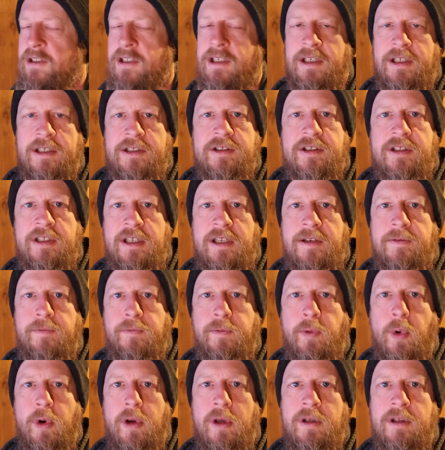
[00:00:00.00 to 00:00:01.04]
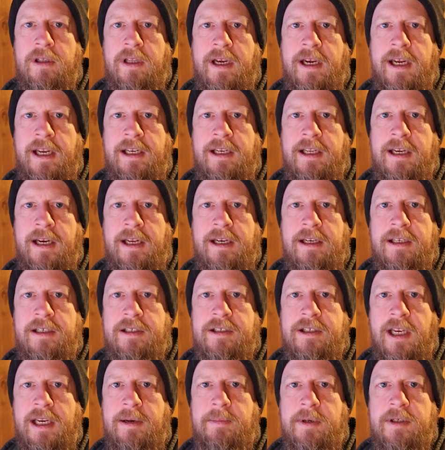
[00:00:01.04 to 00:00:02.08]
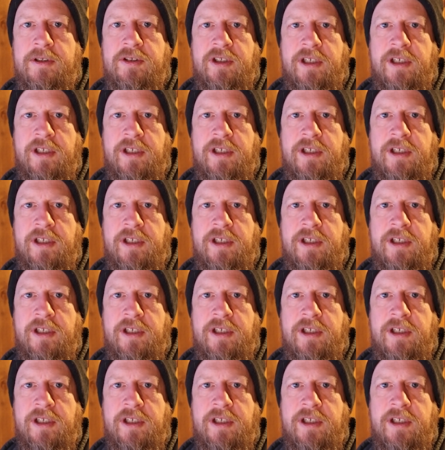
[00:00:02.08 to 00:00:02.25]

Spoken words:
is the foil line kind of diaper